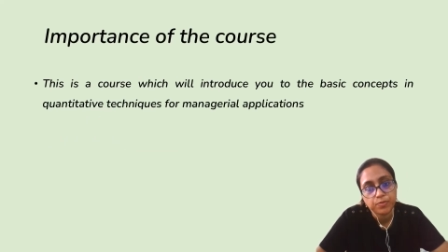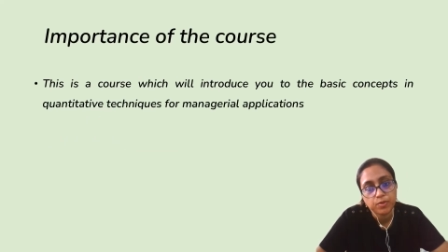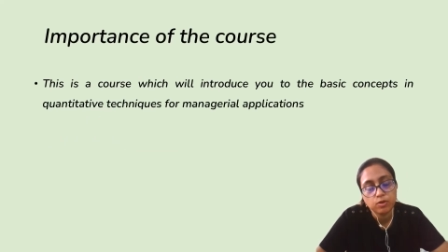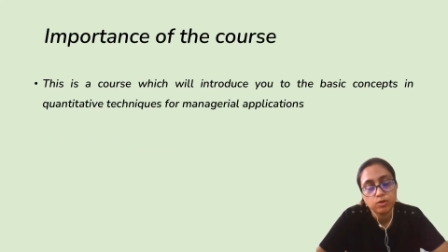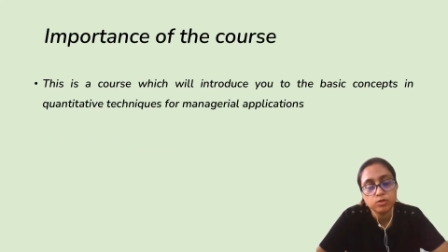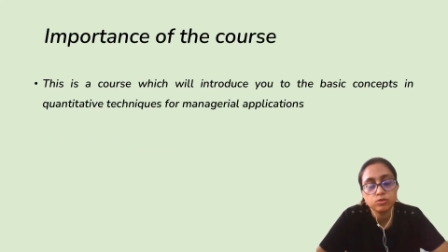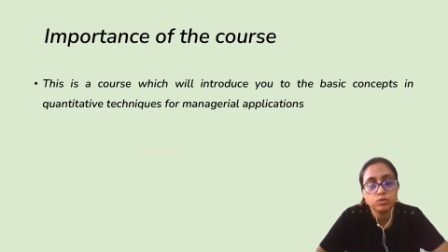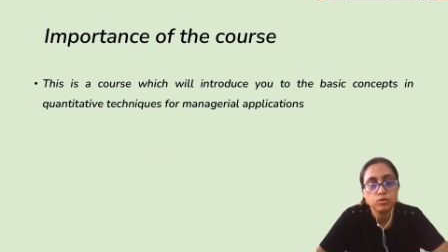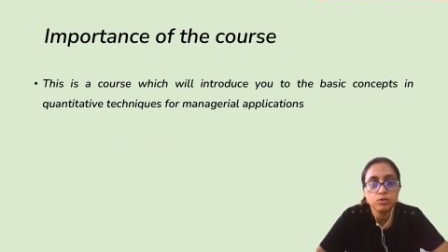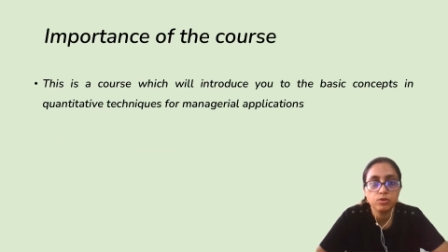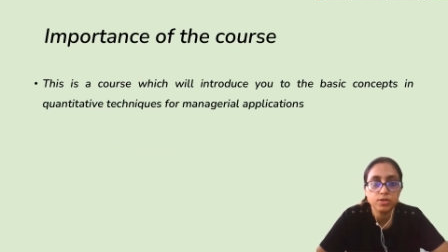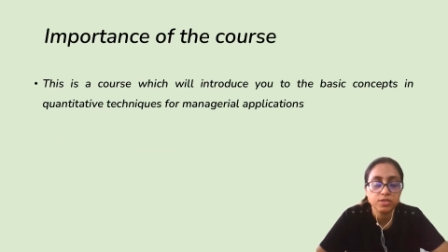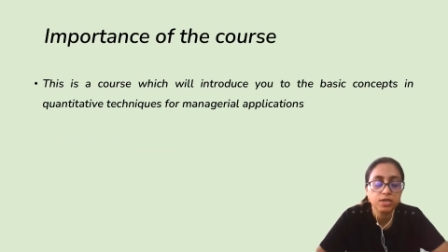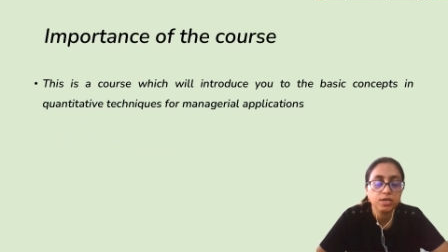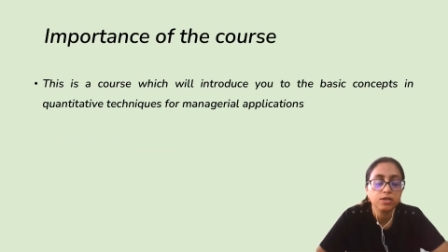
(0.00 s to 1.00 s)
Okay, so you will
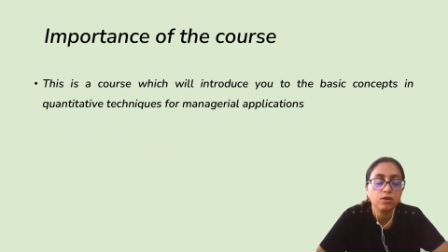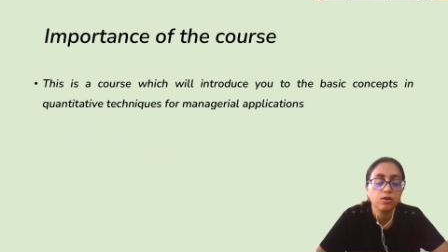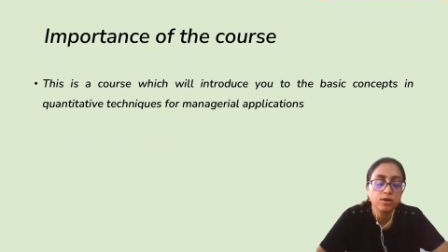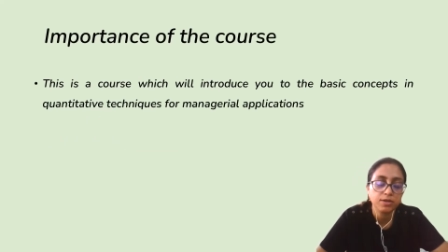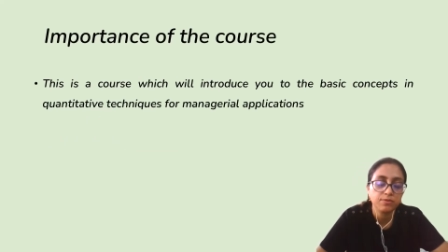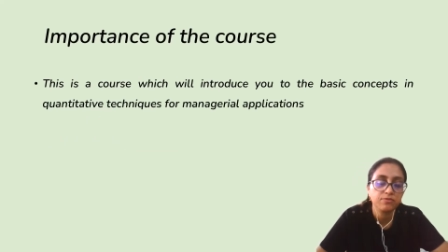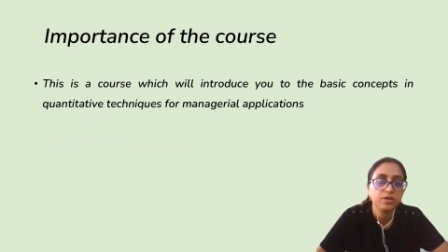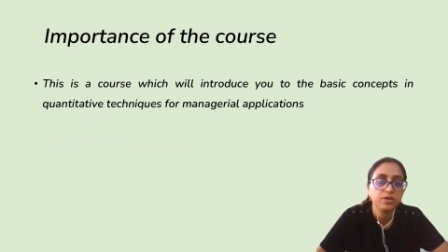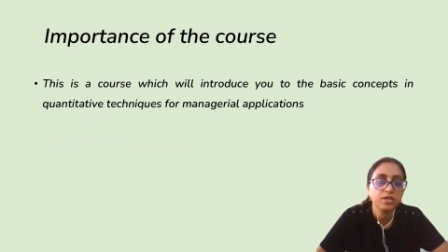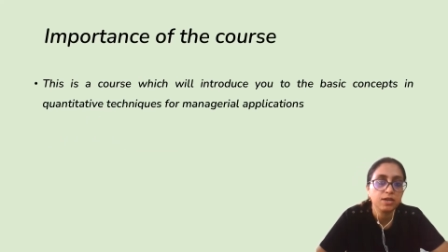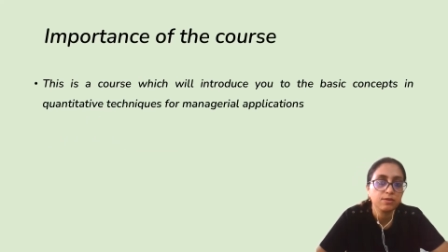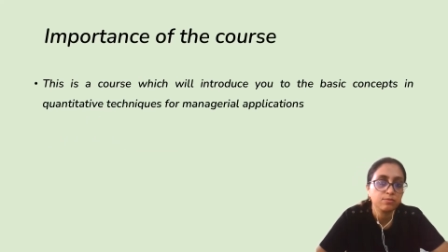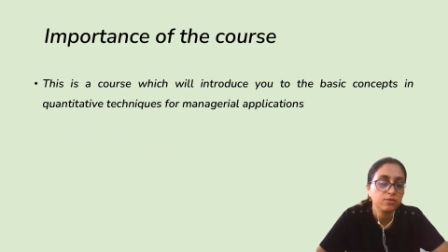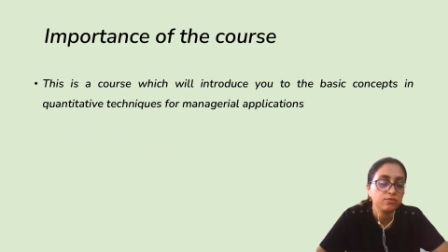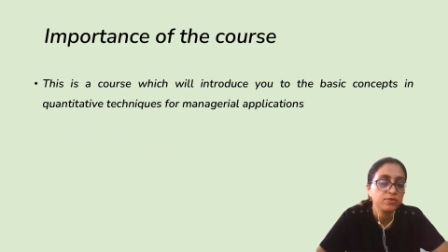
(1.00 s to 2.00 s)
study all different
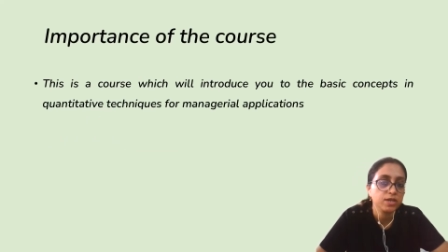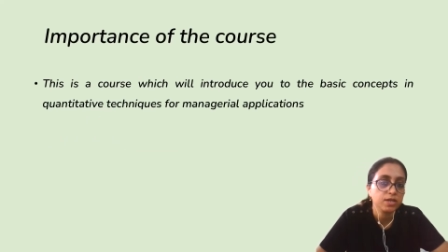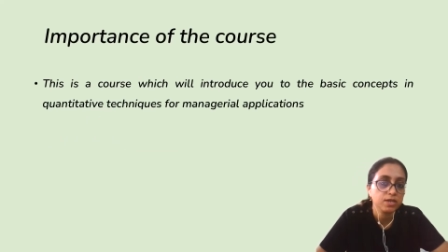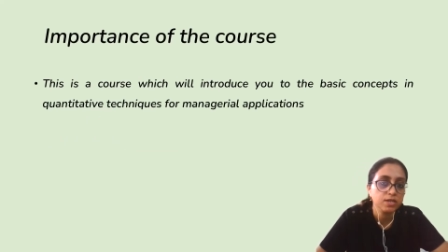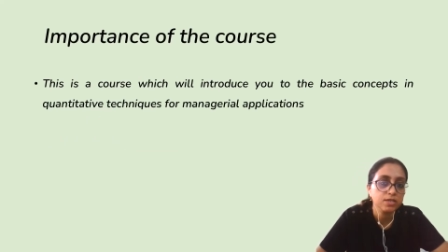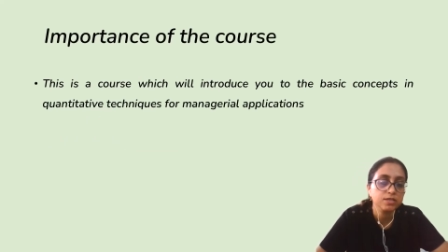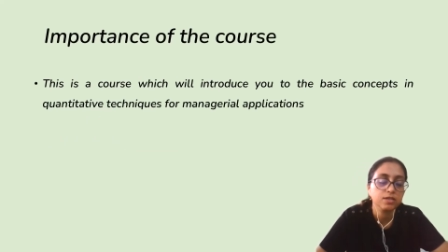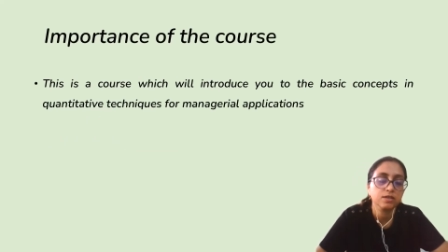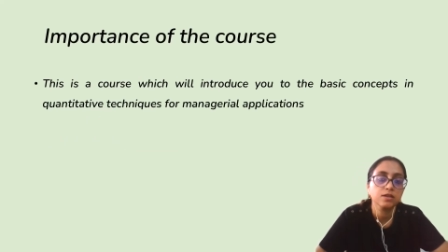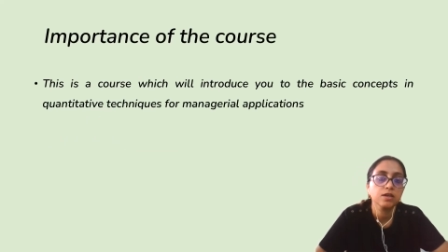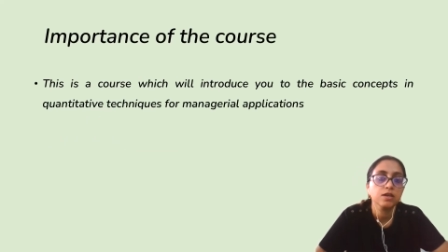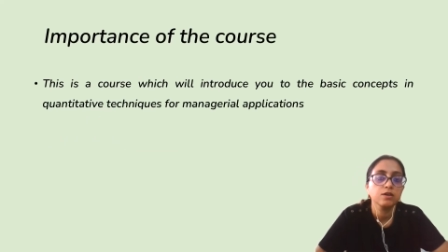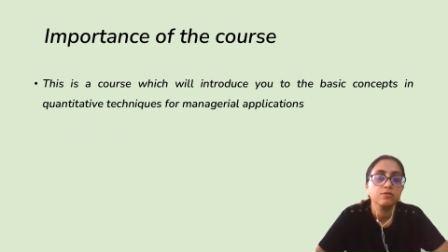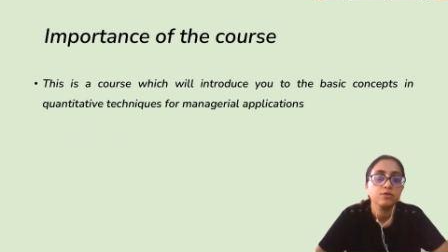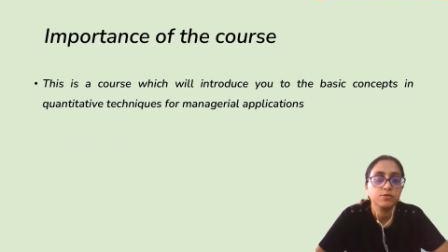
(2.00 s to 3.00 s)
type of techniques
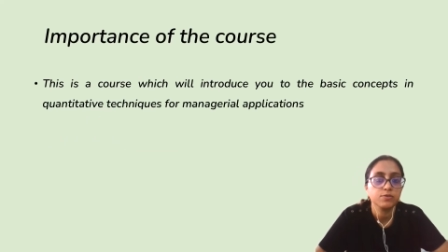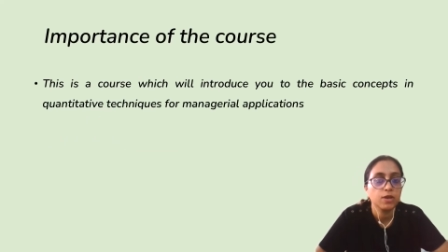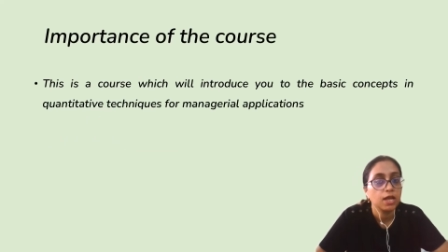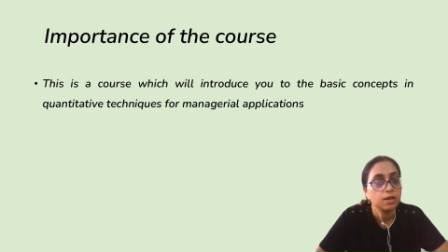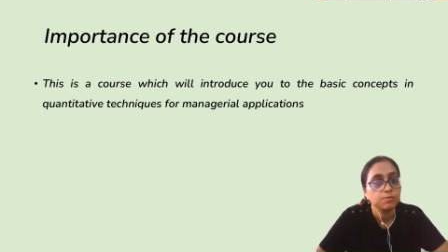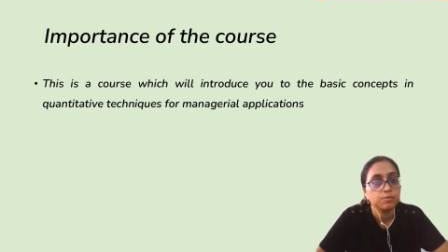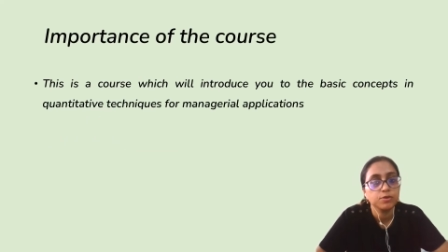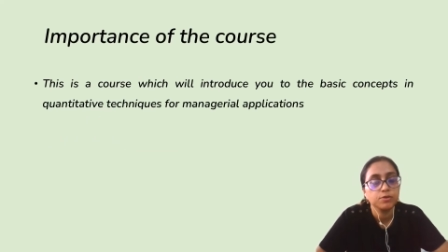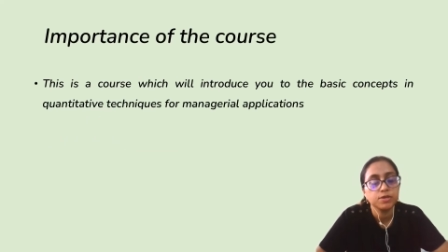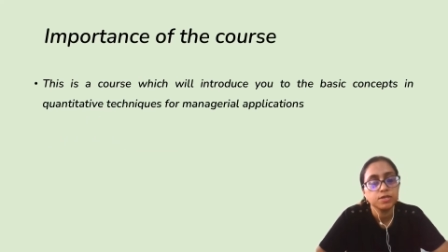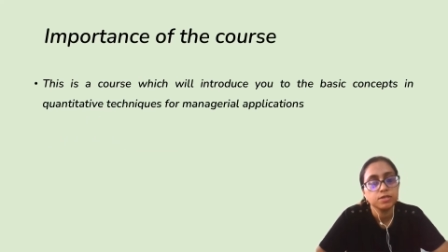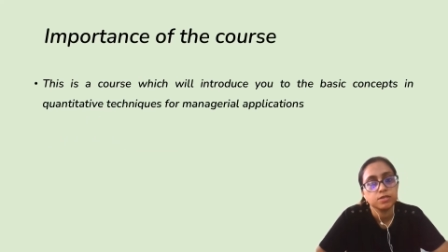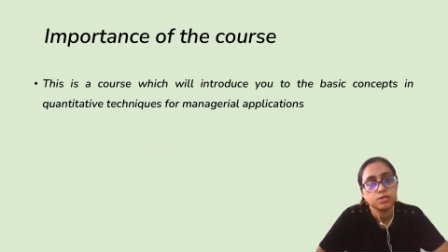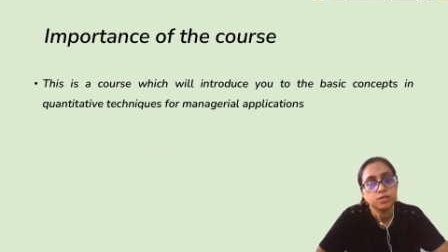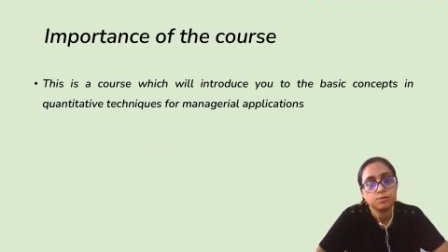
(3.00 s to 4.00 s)
which will help you in
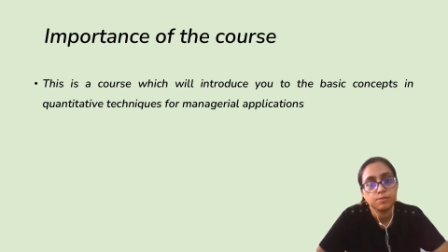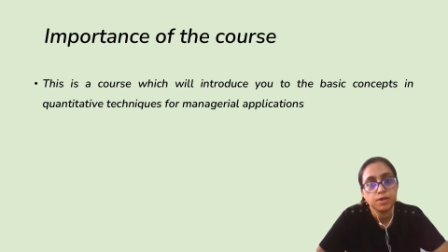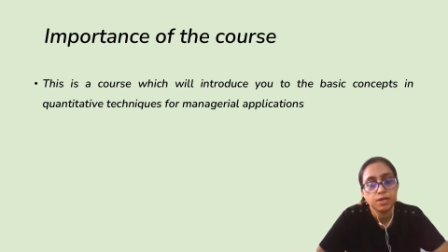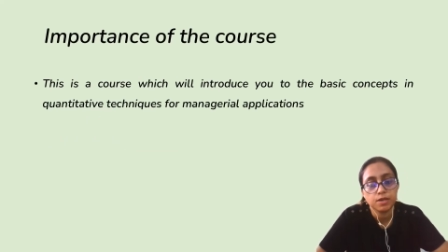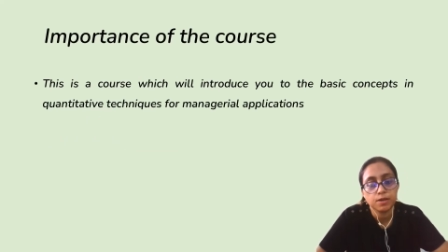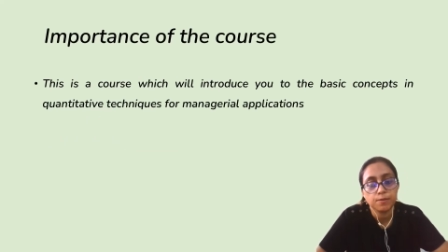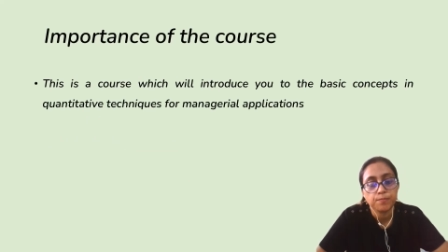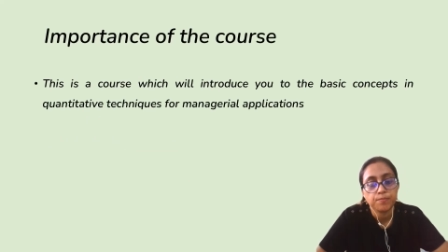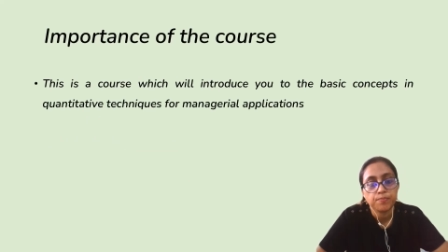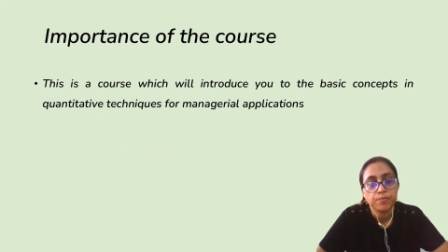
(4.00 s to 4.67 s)
decision making.